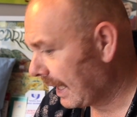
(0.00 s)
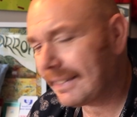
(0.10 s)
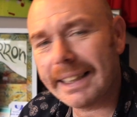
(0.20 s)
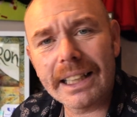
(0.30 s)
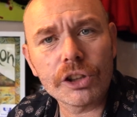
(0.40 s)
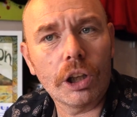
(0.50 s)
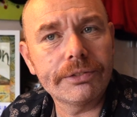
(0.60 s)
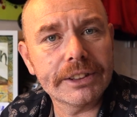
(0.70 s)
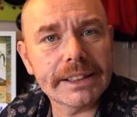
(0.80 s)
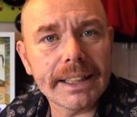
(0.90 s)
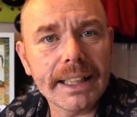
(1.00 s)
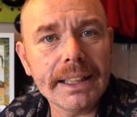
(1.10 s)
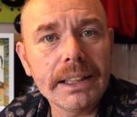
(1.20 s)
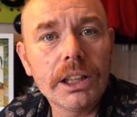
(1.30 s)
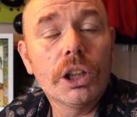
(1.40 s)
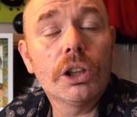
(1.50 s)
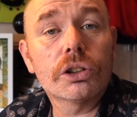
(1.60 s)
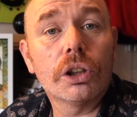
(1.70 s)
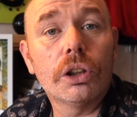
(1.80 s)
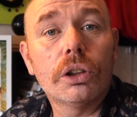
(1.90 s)
I think that's all for today.
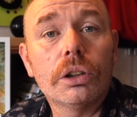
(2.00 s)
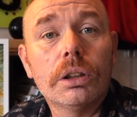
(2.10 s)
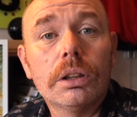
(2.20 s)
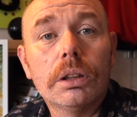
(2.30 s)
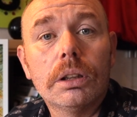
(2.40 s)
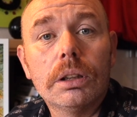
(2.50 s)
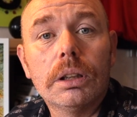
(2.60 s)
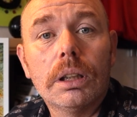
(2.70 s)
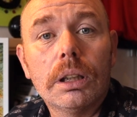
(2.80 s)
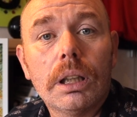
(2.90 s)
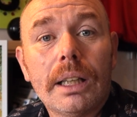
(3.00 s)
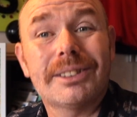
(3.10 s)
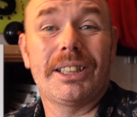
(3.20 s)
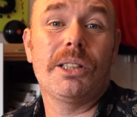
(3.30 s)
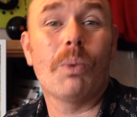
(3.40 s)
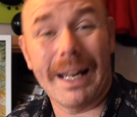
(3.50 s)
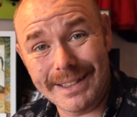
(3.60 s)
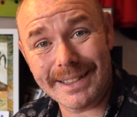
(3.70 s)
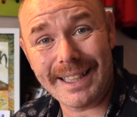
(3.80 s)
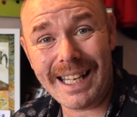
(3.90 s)
So I'll see you
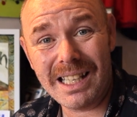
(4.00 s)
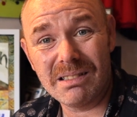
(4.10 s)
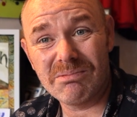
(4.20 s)
Wednesday,